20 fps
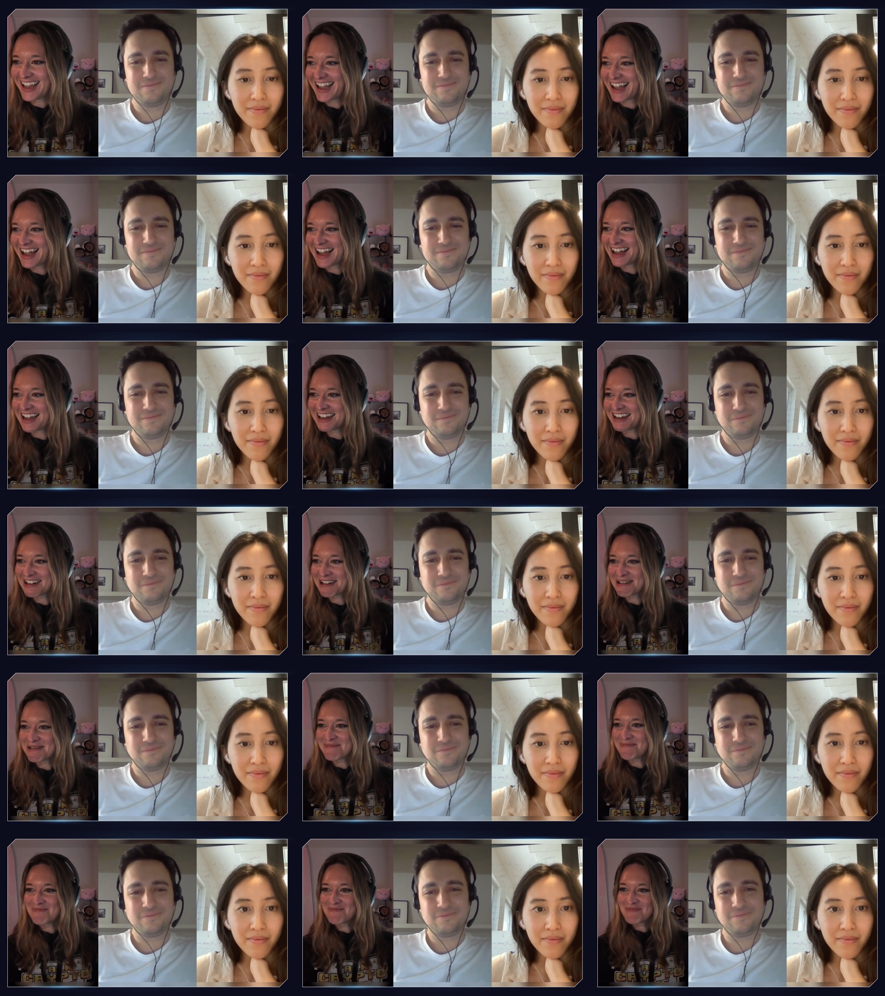
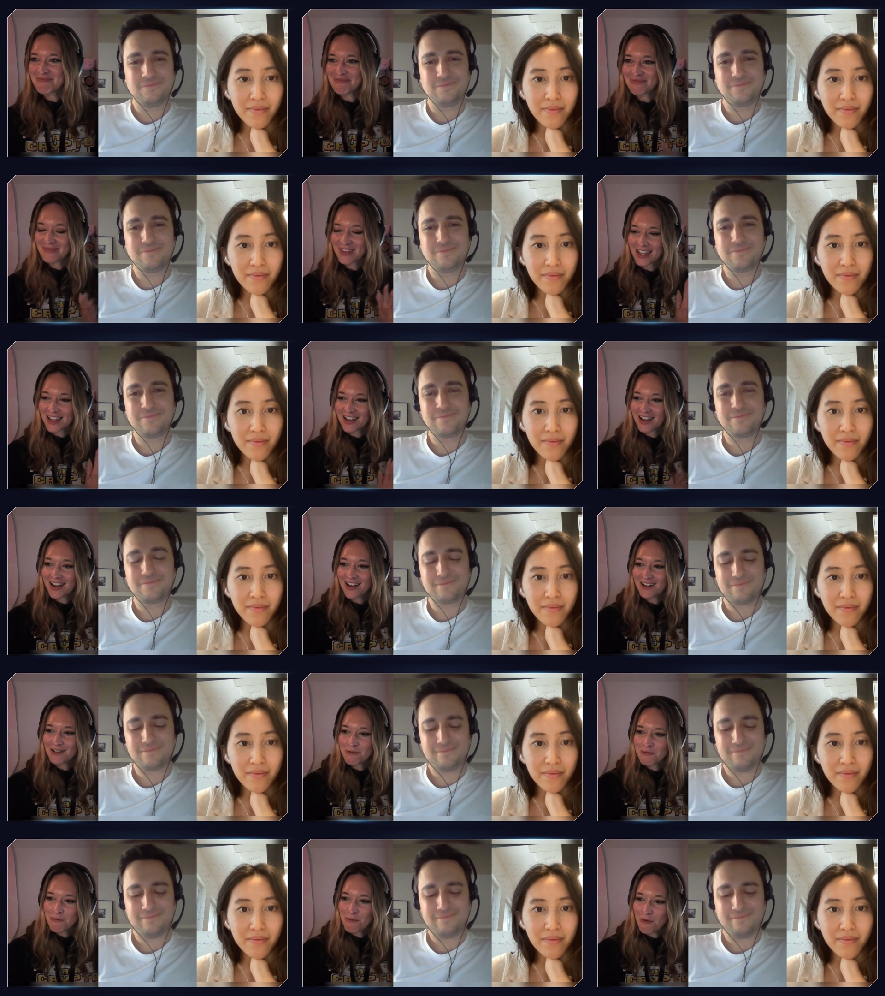Speaker 1: Um,
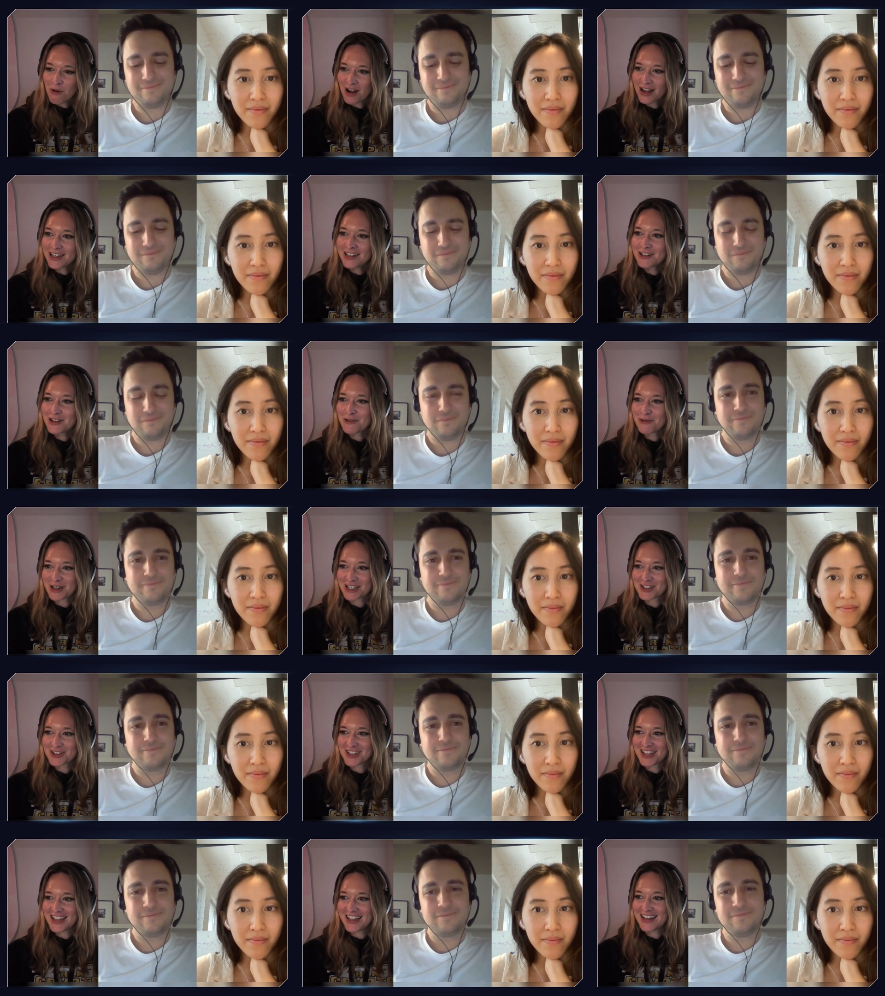one
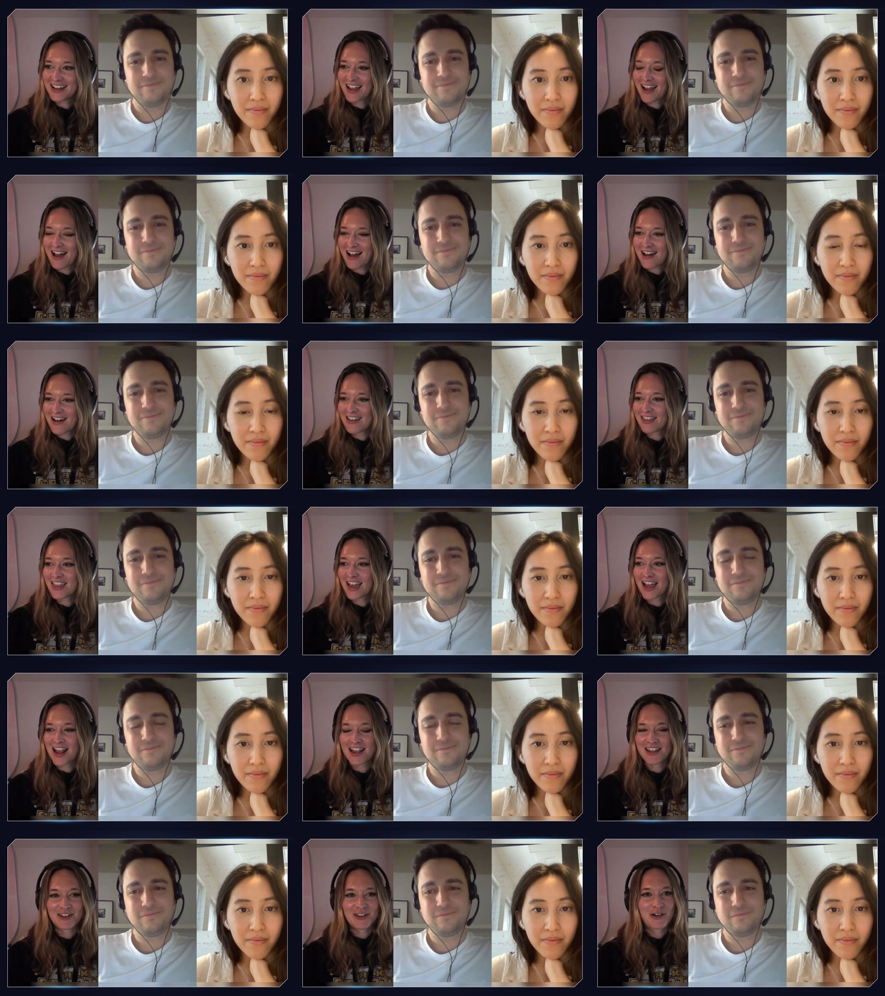question uh, that
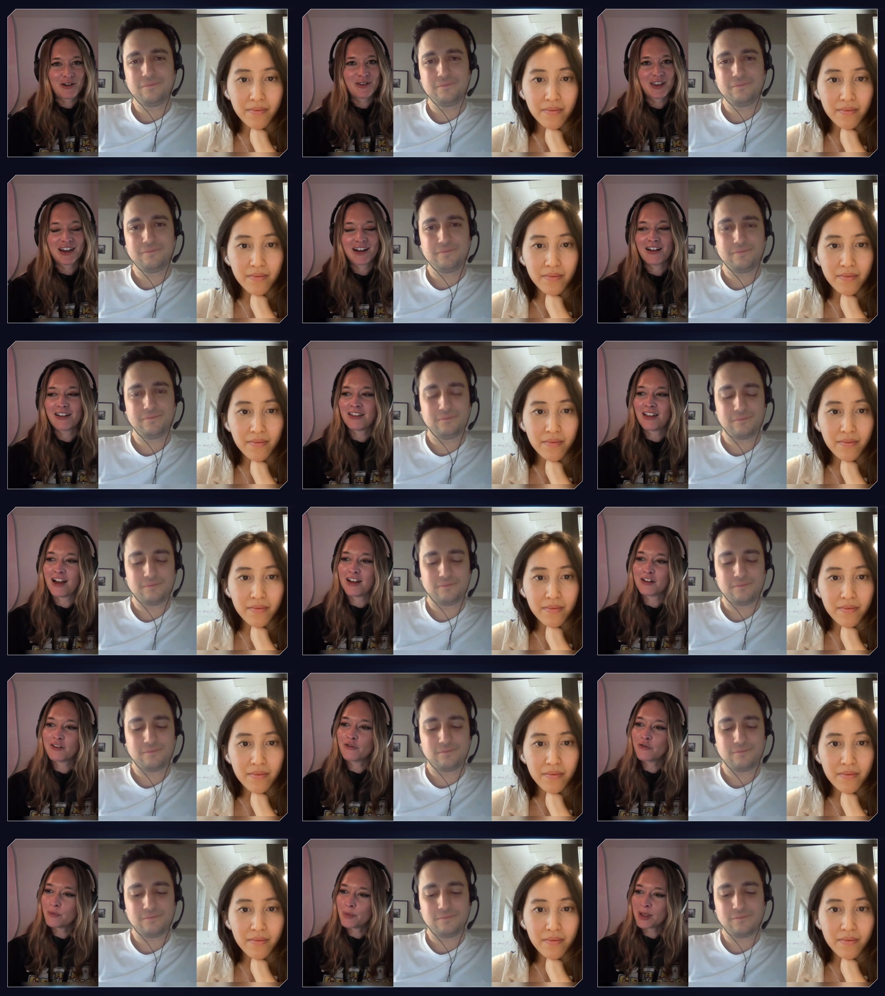I know that a lot
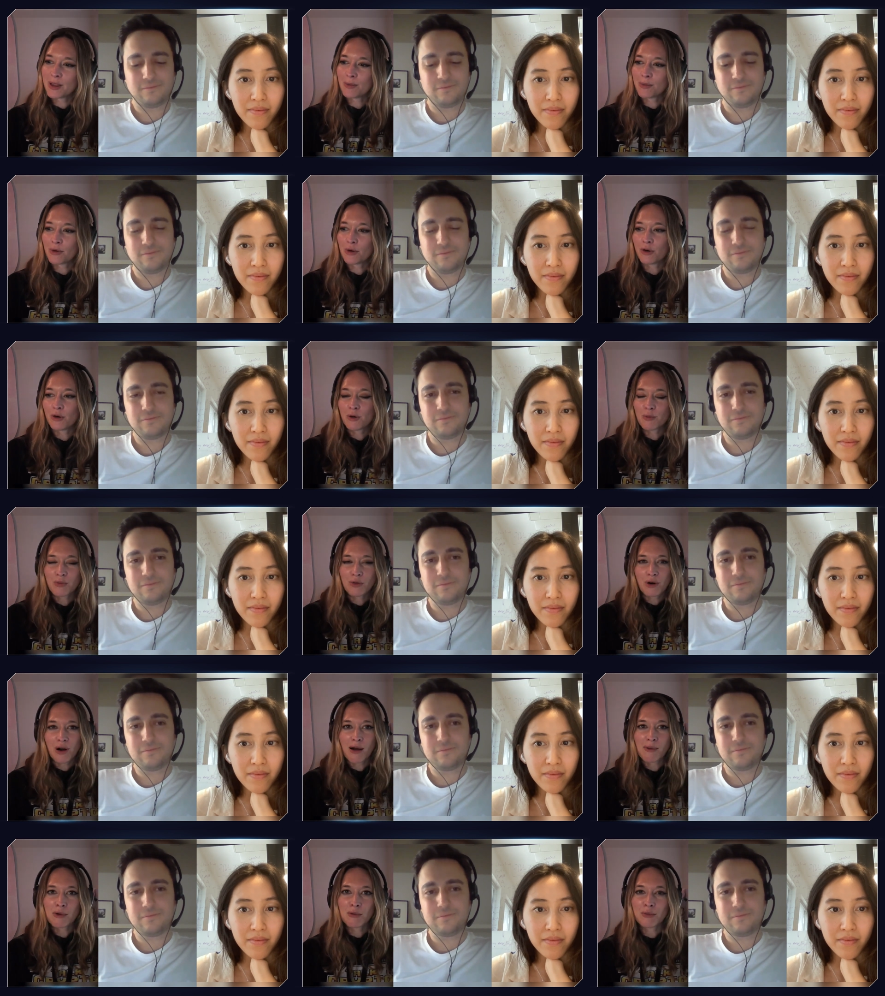of people
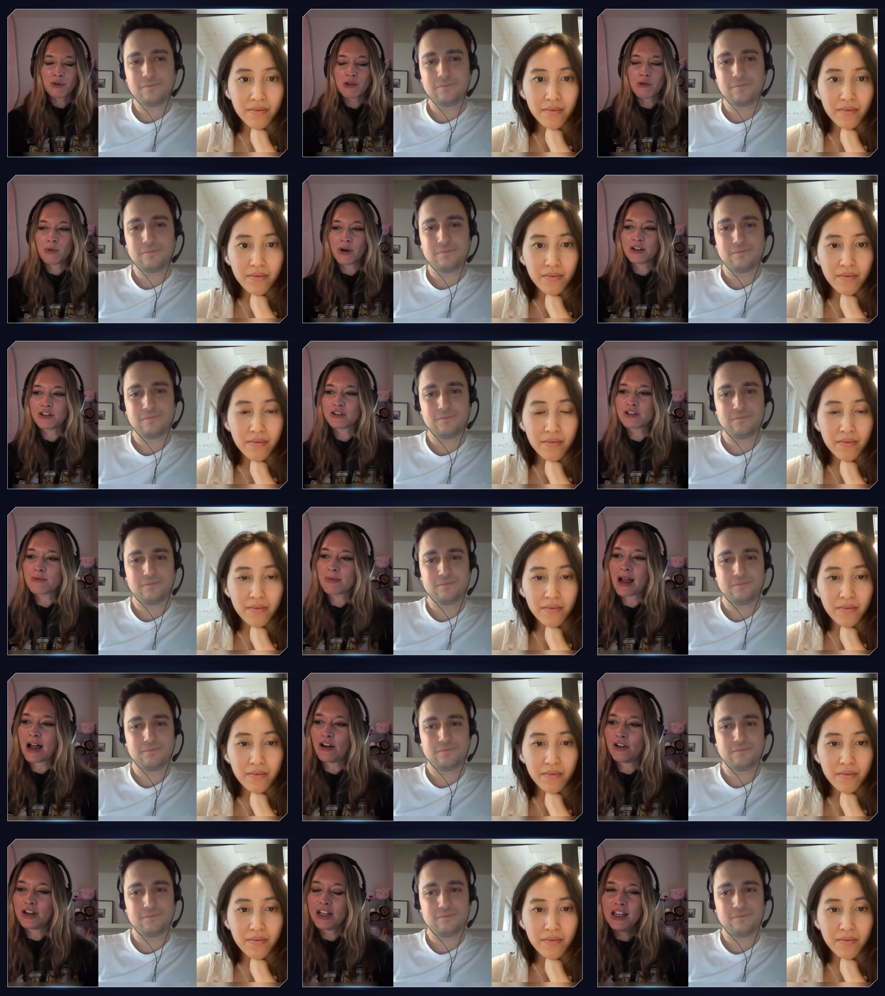probably wonder
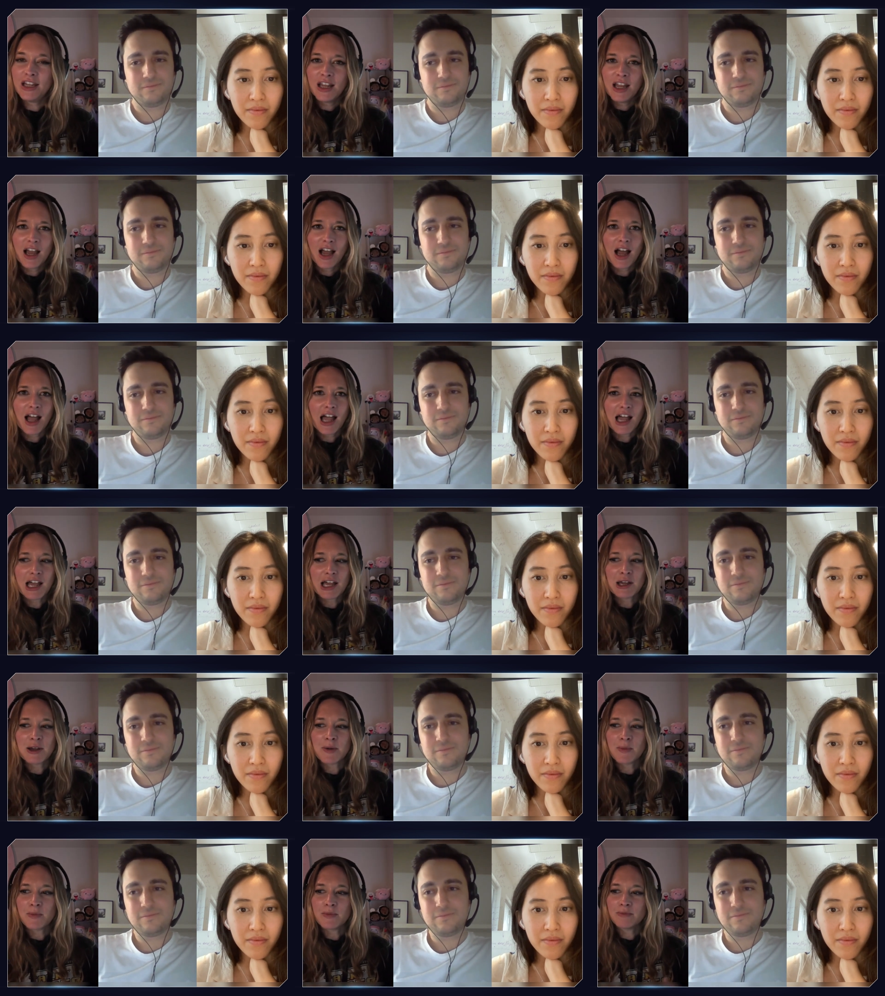about,
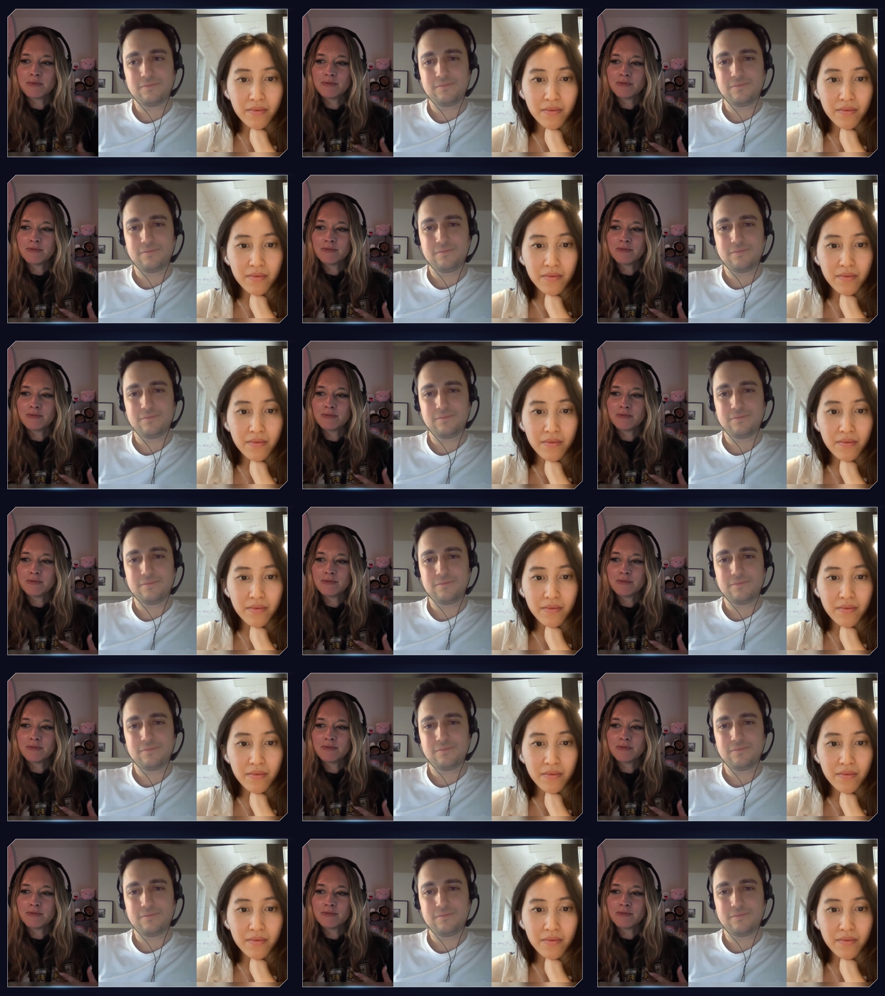um,